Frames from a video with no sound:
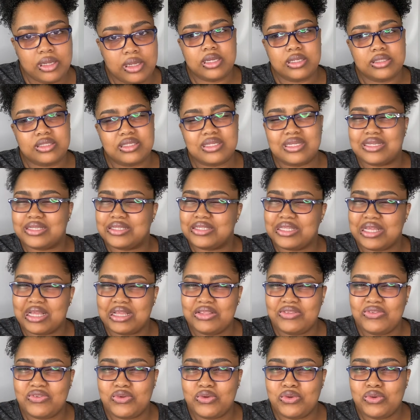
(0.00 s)

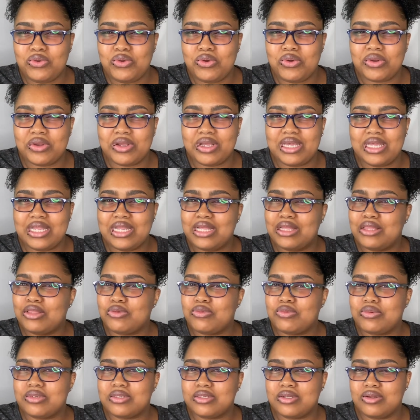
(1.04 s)
successful or getting the
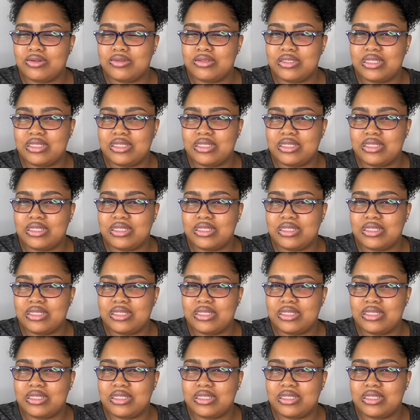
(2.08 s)
results